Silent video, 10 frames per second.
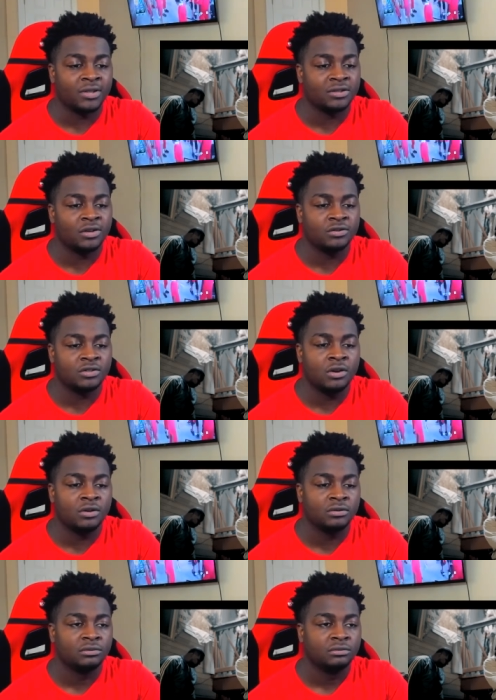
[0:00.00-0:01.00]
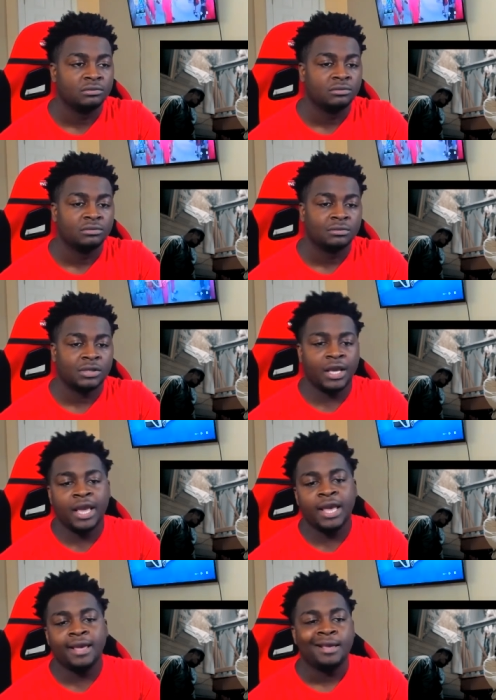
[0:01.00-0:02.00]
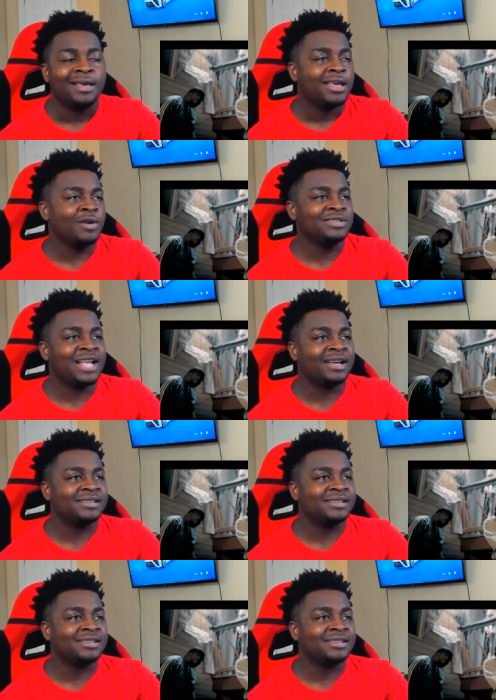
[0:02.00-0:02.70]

this whole song. He ain't, it was like a